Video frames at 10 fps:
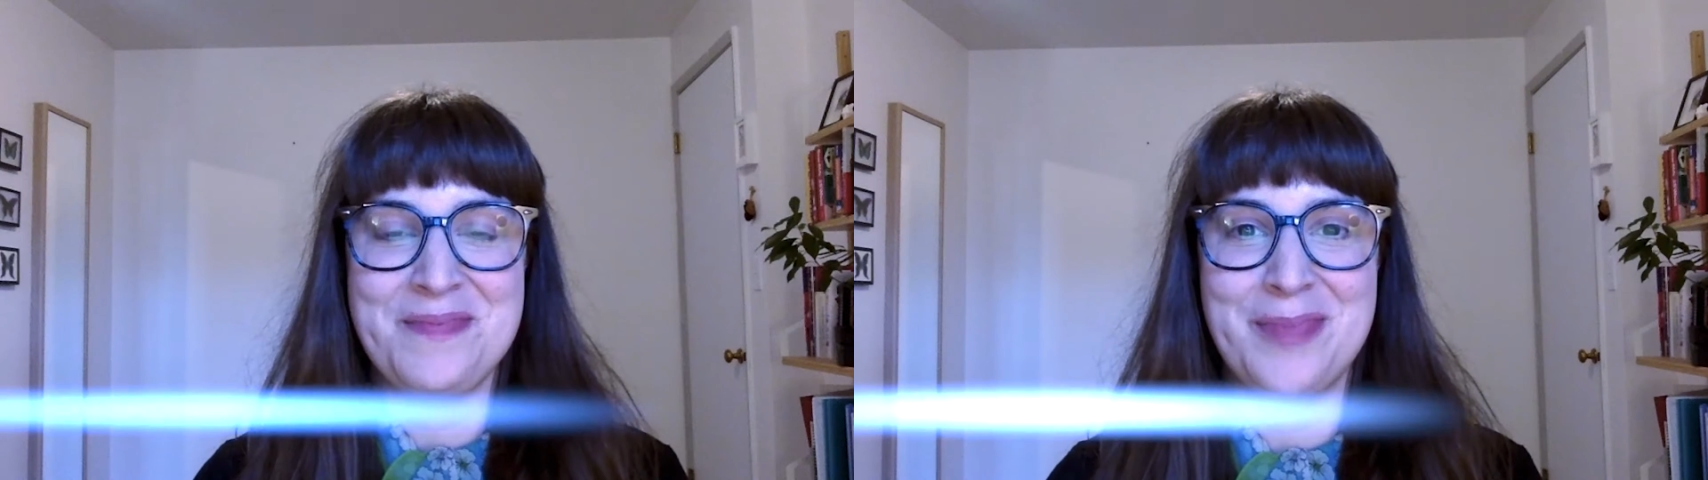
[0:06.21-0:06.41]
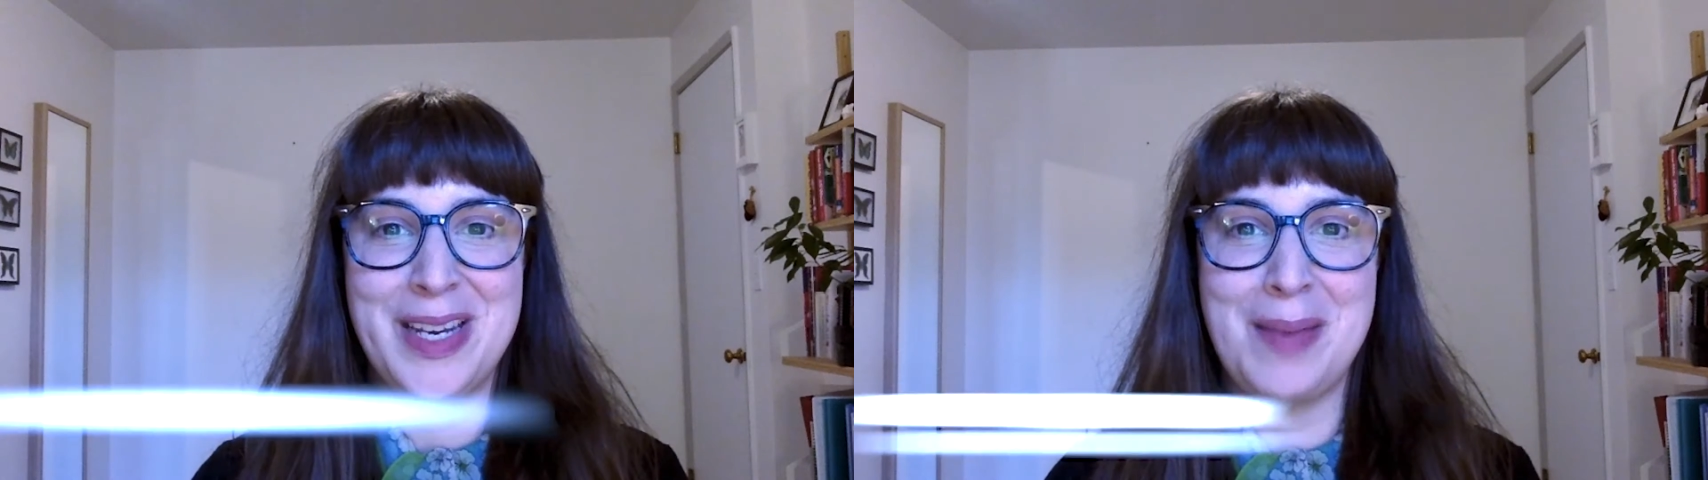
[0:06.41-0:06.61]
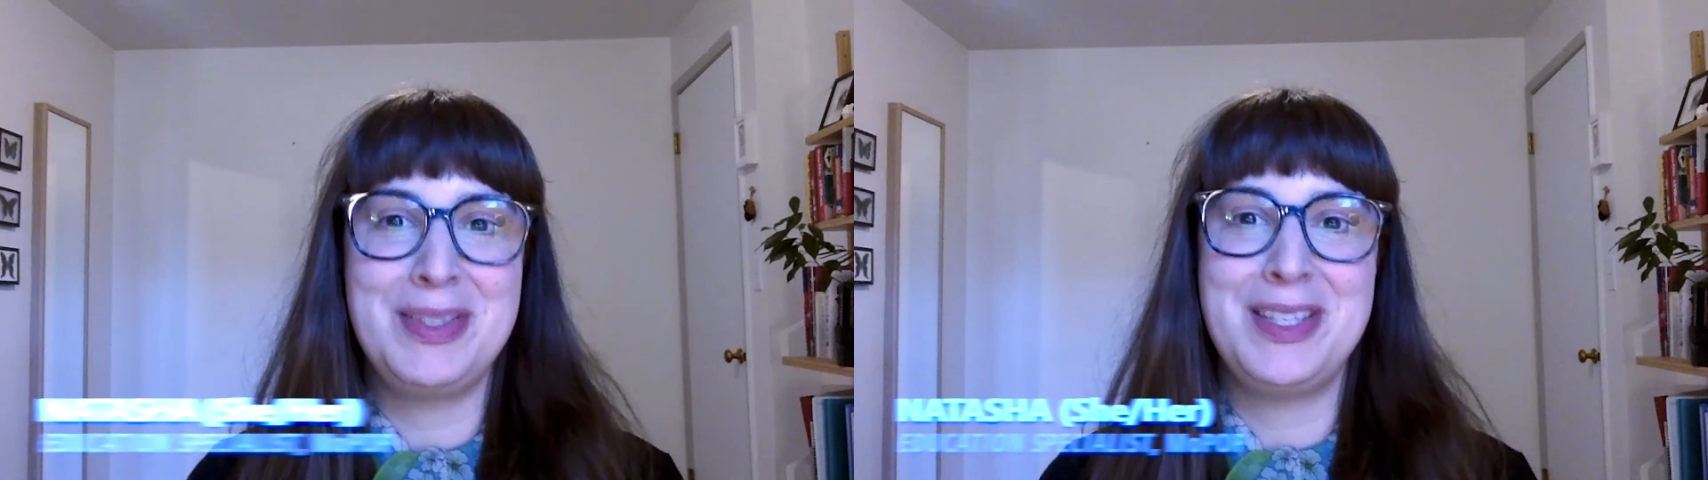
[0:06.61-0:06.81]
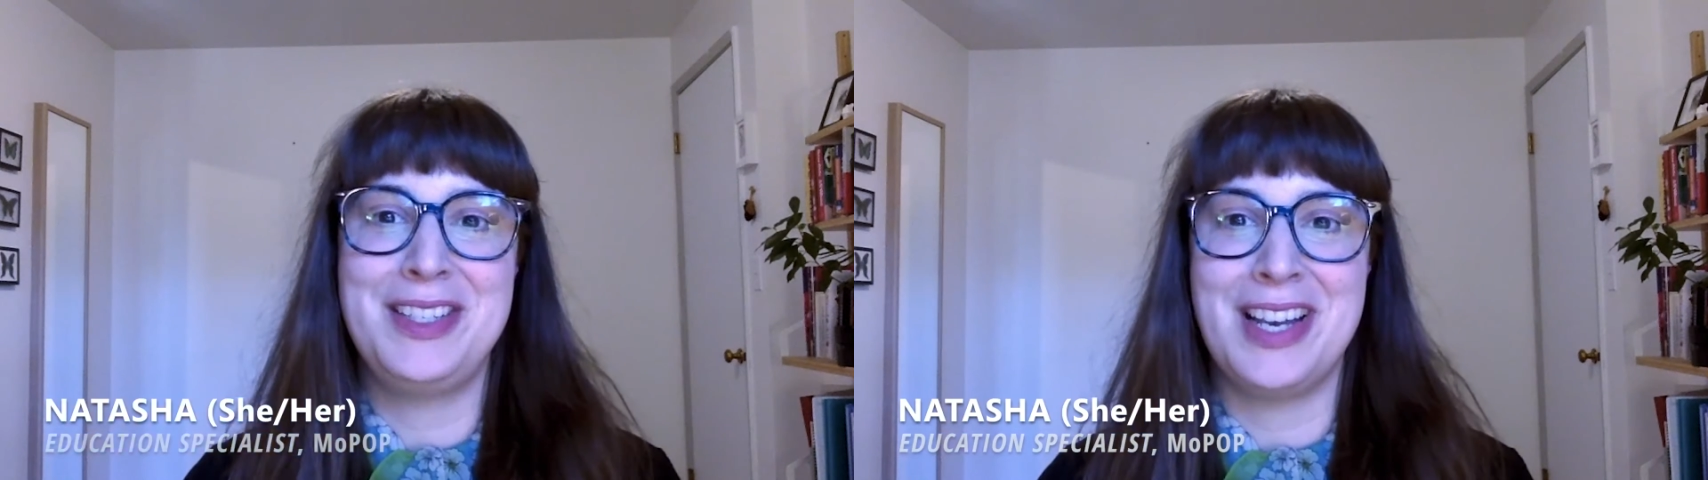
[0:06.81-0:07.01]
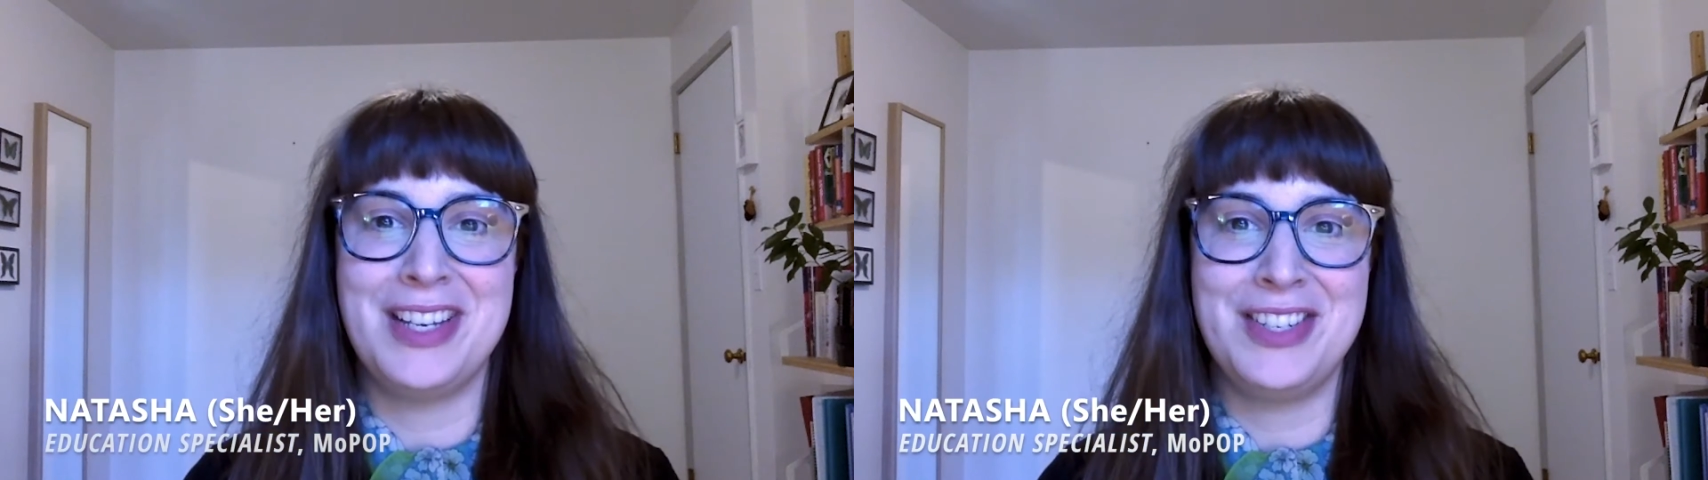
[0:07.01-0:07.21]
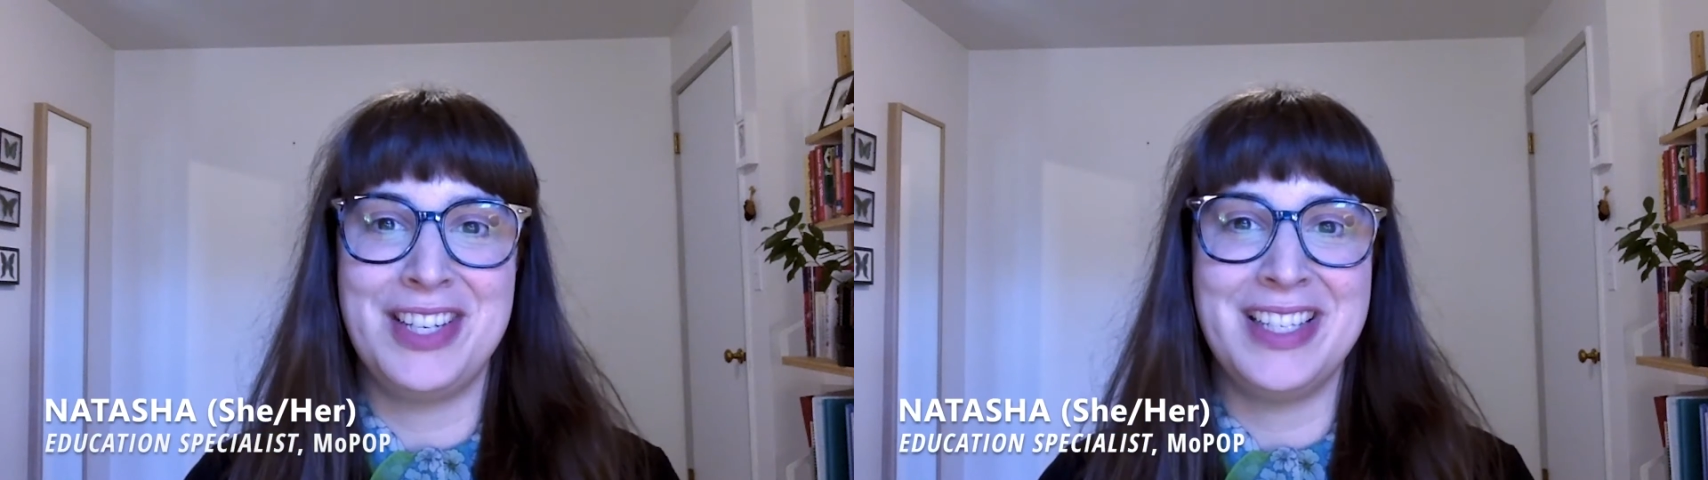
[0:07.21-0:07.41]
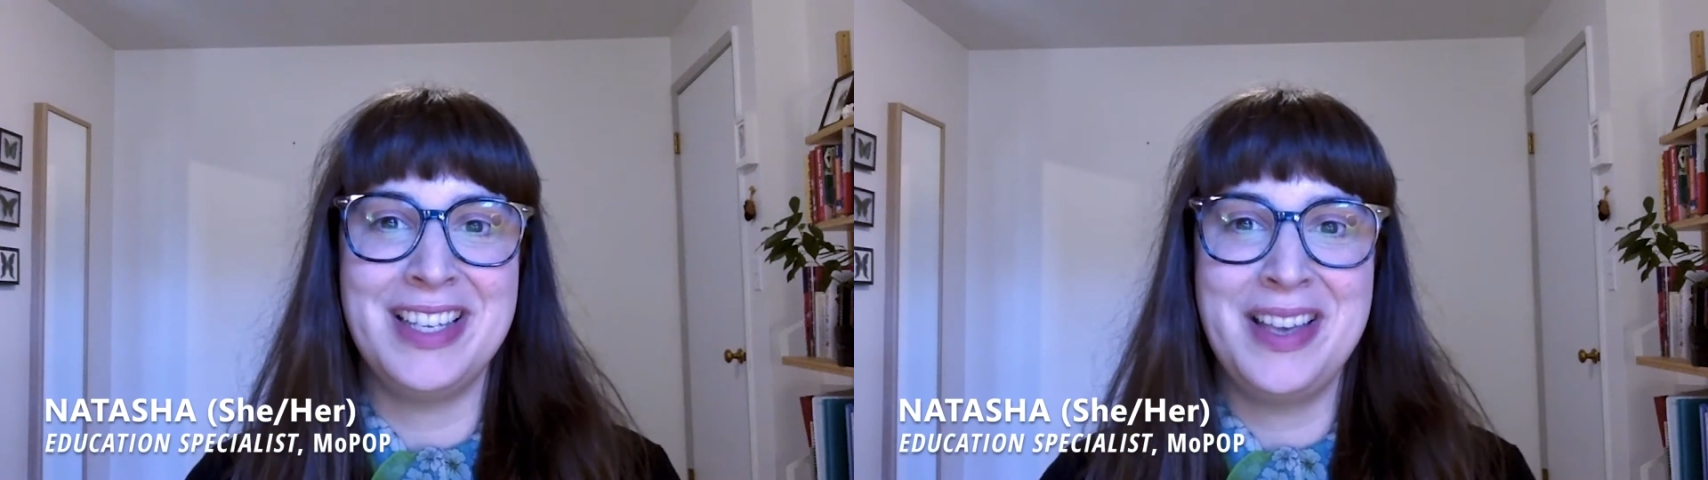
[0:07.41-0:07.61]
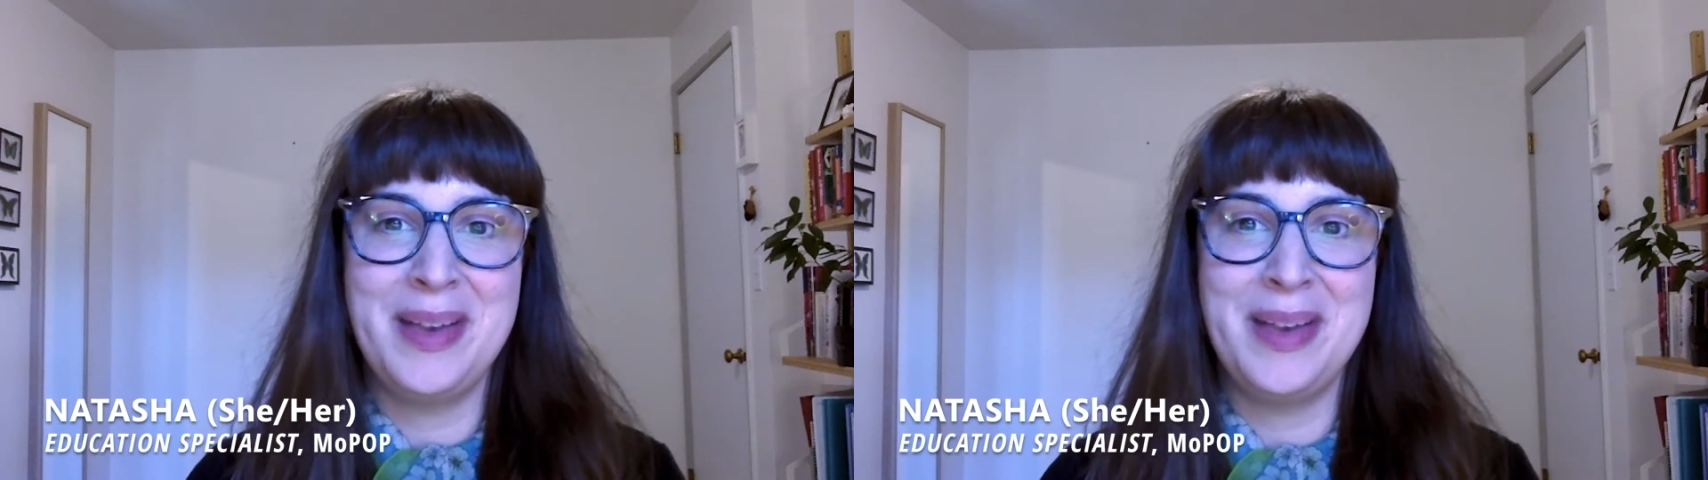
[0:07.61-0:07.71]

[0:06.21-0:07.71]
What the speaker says: My name's Natasha.